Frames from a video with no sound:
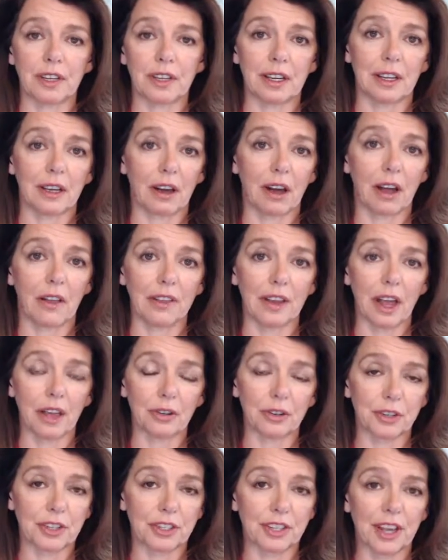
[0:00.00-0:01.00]
on the
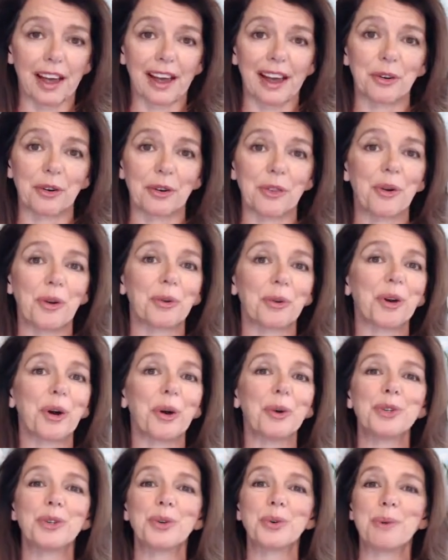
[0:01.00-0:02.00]
other side, or they'll
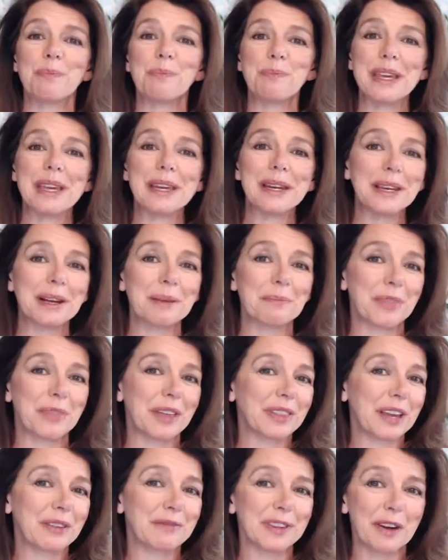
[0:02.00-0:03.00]
go to a medium
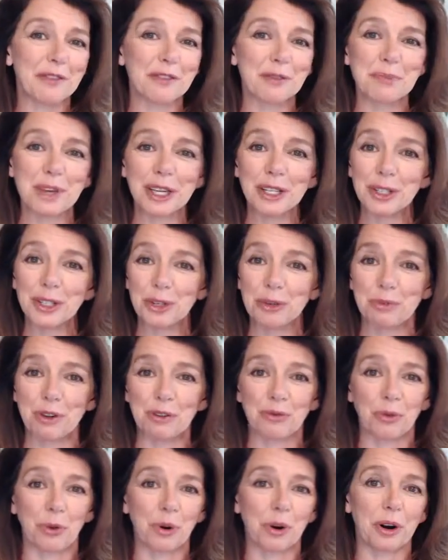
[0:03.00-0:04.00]
that they've never been to
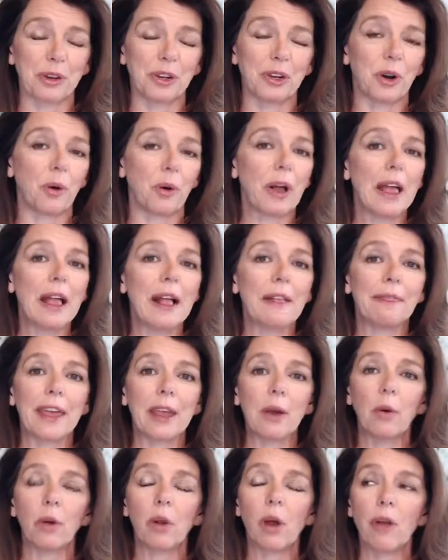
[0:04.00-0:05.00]
before.
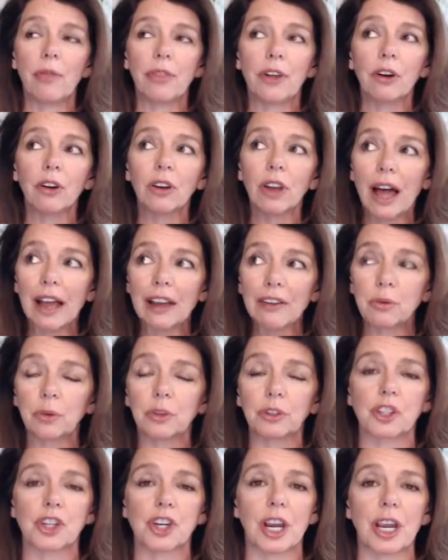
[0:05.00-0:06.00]
Their life will
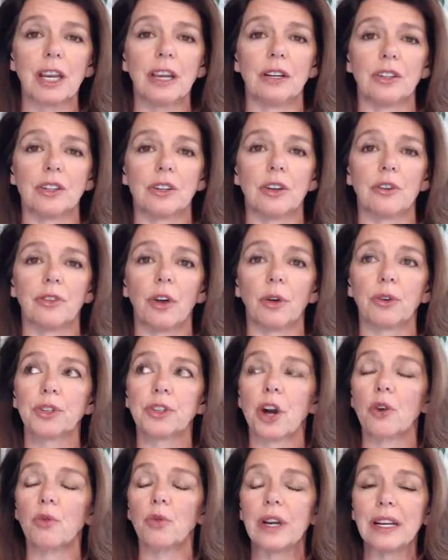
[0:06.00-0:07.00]
change. They'll
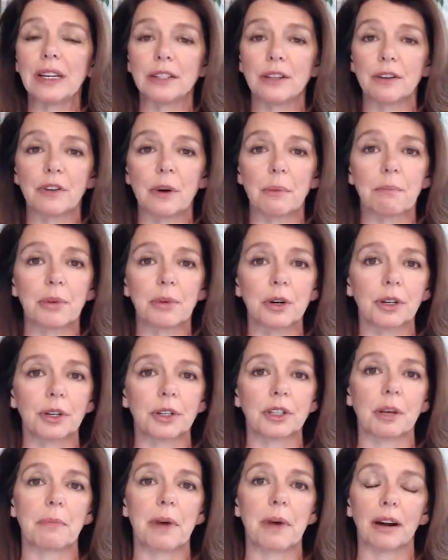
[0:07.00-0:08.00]
start reading different
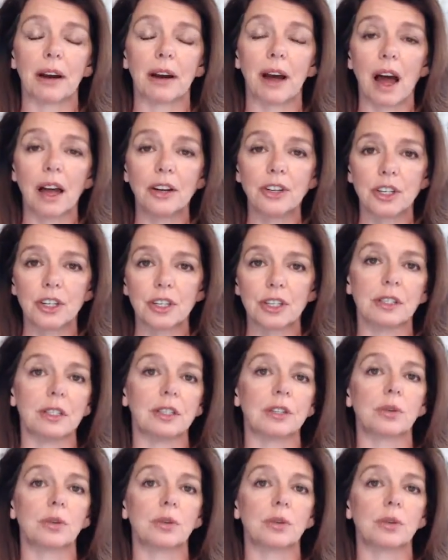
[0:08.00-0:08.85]
books about consciousness or